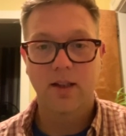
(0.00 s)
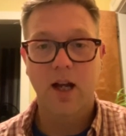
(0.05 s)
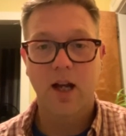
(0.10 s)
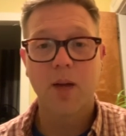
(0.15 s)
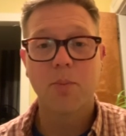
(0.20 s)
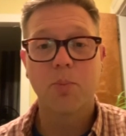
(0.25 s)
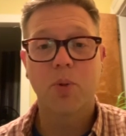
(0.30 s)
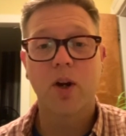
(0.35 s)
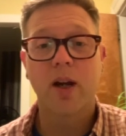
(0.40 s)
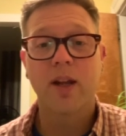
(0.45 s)
I
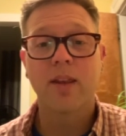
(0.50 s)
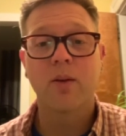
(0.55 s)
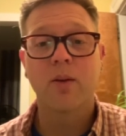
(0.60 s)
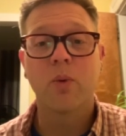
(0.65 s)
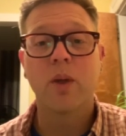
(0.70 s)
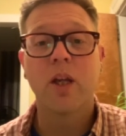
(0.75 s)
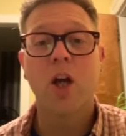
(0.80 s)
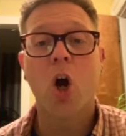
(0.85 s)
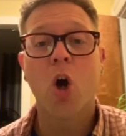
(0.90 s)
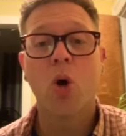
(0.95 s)
pray that
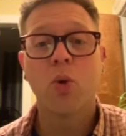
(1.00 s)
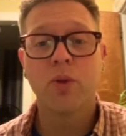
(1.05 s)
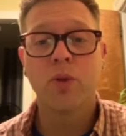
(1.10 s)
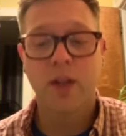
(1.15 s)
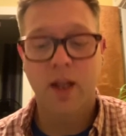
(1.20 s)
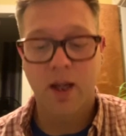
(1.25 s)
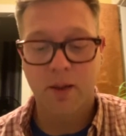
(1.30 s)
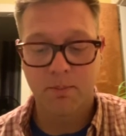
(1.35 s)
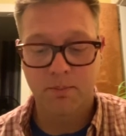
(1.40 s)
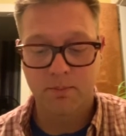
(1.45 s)
we own
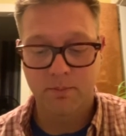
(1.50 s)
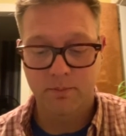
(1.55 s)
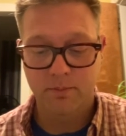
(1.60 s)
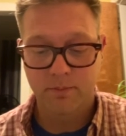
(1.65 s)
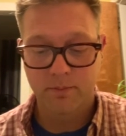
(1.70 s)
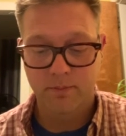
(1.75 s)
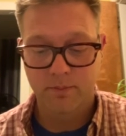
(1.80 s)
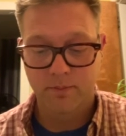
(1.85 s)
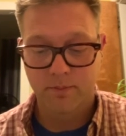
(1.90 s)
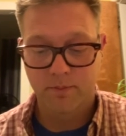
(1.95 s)
them,
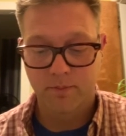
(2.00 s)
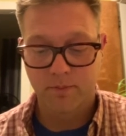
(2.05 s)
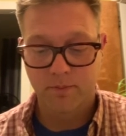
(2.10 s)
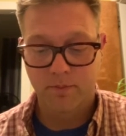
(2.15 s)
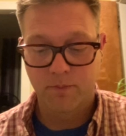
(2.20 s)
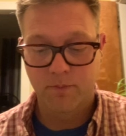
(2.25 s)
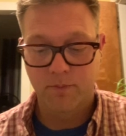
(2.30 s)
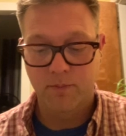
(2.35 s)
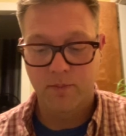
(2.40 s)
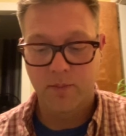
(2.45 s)

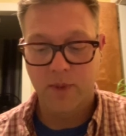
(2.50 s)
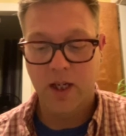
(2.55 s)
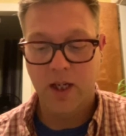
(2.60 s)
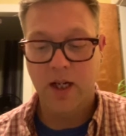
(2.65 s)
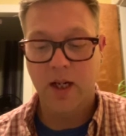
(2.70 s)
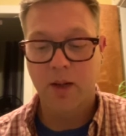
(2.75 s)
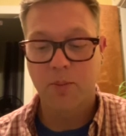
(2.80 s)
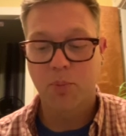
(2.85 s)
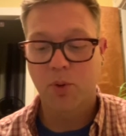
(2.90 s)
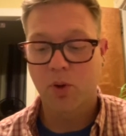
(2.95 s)
and
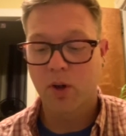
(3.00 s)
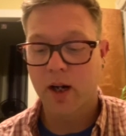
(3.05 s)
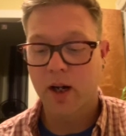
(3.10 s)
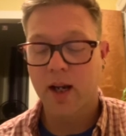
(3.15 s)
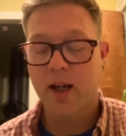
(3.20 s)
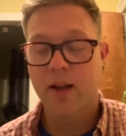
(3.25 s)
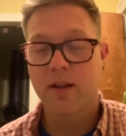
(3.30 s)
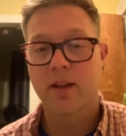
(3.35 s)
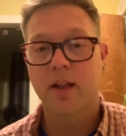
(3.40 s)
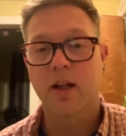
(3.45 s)
I
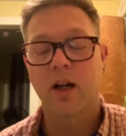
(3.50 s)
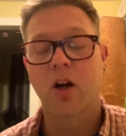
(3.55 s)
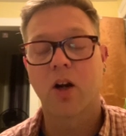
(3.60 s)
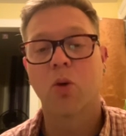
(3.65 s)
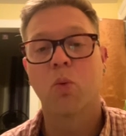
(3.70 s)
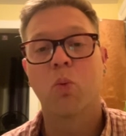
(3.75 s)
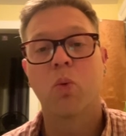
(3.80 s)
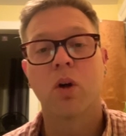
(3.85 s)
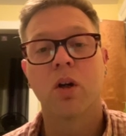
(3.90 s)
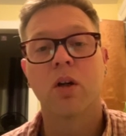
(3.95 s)
pray that our
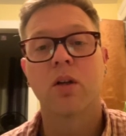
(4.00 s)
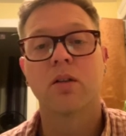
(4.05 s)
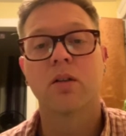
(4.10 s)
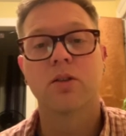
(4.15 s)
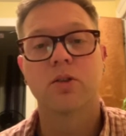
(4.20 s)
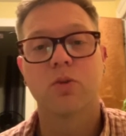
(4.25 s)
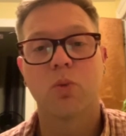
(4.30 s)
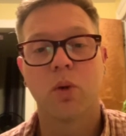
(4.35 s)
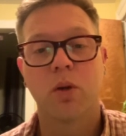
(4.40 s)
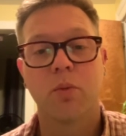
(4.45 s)

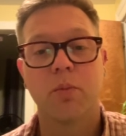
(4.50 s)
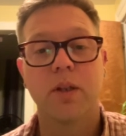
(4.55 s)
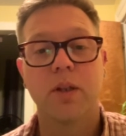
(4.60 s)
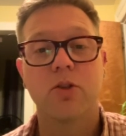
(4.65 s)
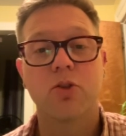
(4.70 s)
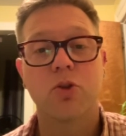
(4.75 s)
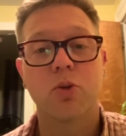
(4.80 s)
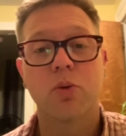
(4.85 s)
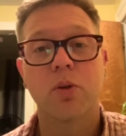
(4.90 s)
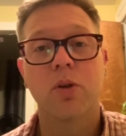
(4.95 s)
words will be
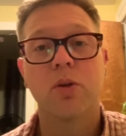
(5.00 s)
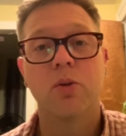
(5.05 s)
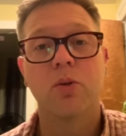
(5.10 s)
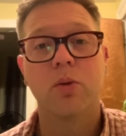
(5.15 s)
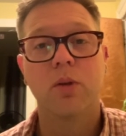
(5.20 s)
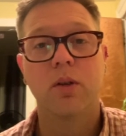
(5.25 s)
true.